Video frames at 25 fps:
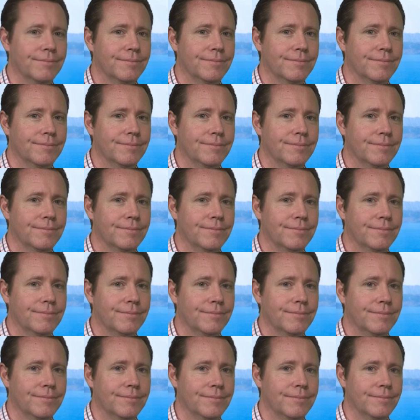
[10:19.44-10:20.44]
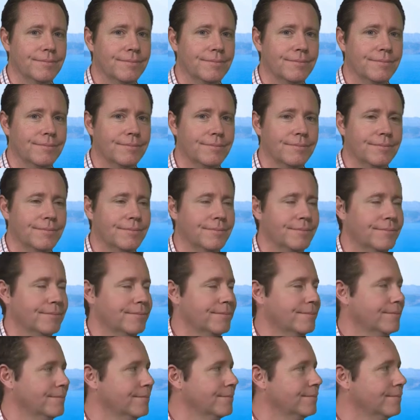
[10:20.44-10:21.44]

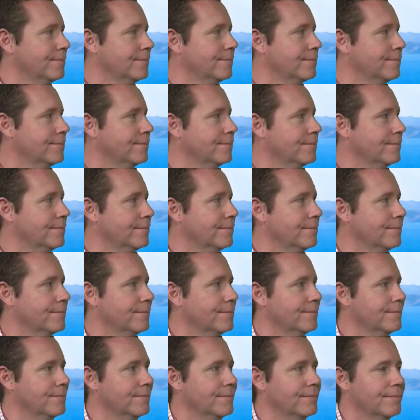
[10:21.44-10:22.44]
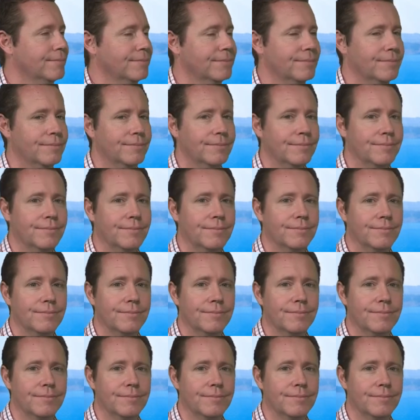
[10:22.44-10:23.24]
(silent)